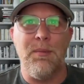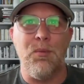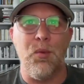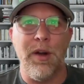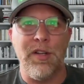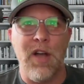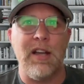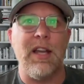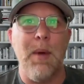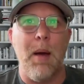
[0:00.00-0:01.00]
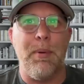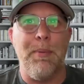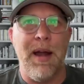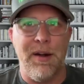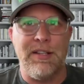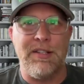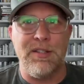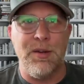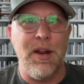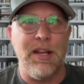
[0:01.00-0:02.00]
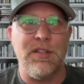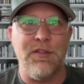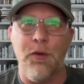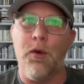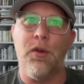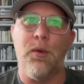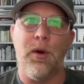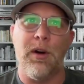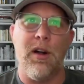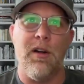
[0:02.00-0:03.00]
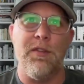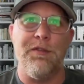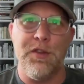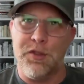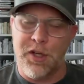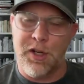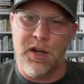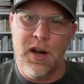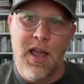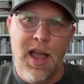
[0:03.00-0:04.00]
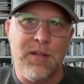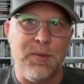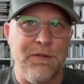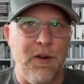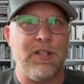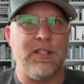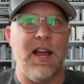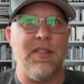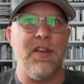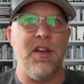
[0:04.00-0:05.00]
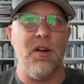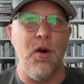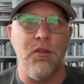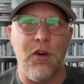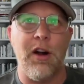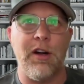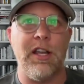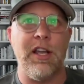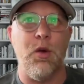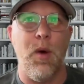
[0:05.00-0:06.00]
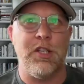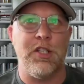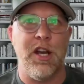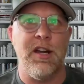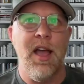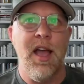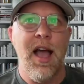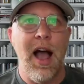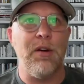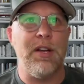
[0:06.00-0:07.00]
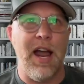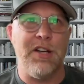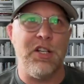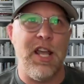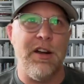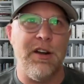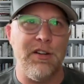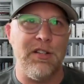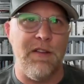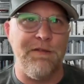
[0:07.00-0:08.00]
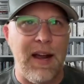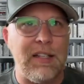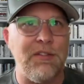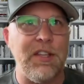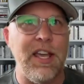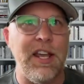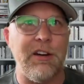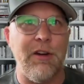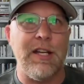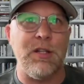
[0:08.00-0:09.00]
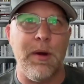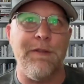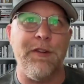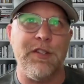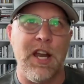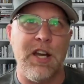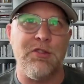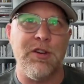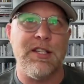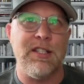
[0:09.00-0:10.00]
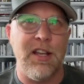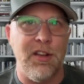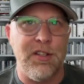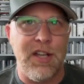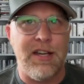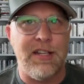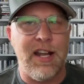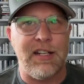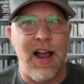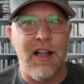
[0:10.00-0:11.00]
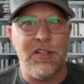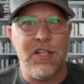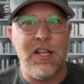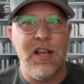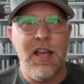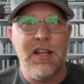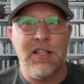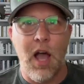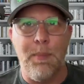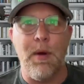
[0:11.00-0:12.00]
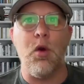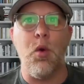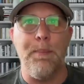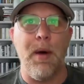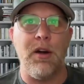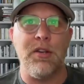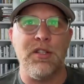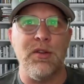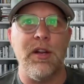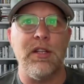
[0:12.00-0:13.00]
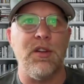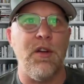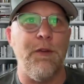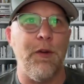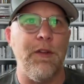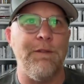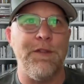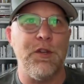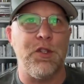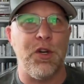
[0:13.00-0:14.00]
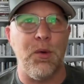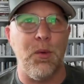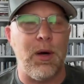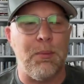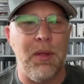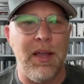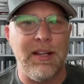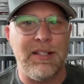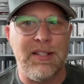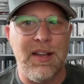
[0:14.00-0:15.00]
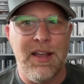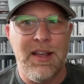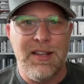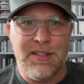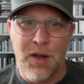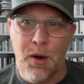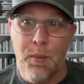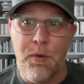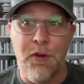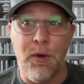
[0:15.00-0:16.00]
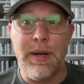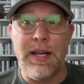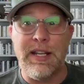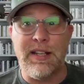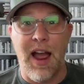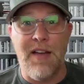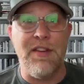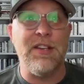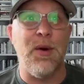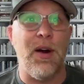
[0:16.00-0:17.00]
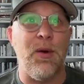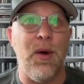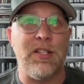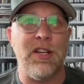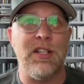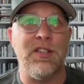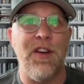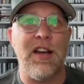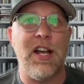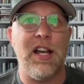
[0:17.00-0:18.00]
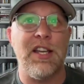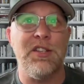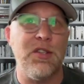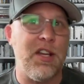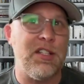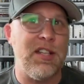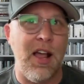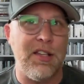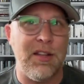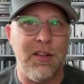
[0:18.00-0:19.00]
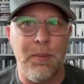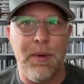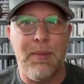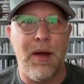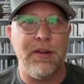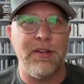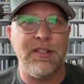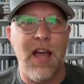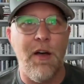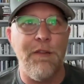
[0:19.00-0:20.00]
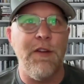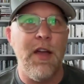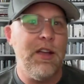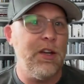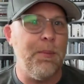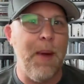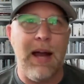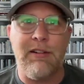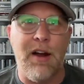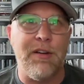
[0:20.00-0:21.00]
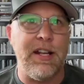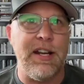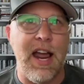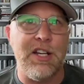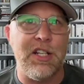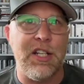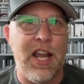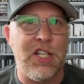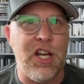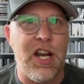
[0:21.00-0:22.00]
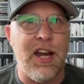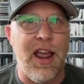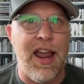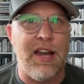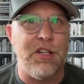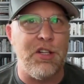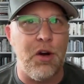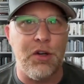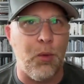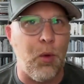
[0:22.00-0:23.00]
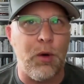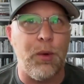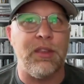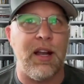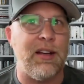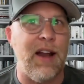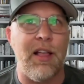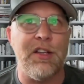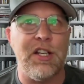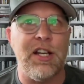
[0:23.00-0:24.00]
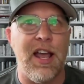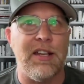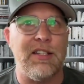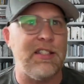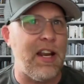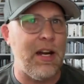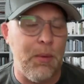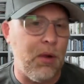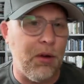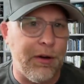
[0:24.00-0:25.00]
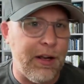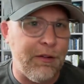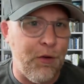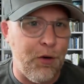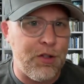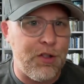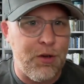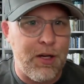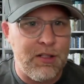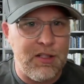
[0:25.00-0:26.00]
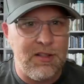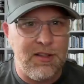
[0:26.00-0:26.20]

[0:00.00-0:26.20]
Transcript: we are talking about preparing students for the work of the future as we focus on the overarching question, how can educators effectively integrate 21st century skills and technology to help equip our students for the future workplace? So before we dive into our questions, Faja, can you just tell us a little bit about yourself, your background in education, and your work with technology and sustainable learning for students?